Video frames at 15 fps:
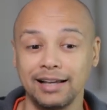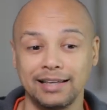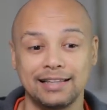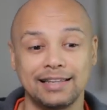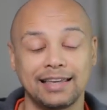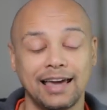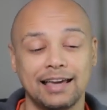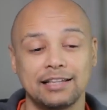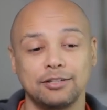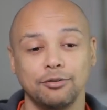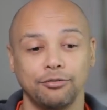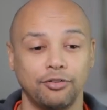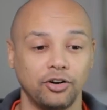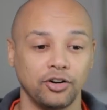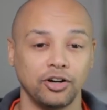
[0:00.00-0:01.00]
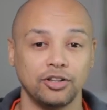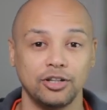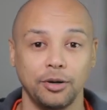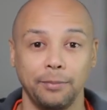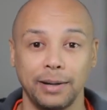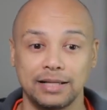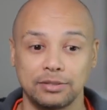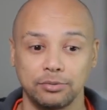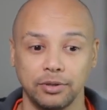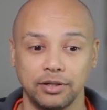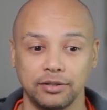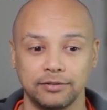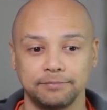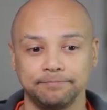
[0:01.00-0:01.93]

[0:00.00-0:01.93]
in case you forgot your password.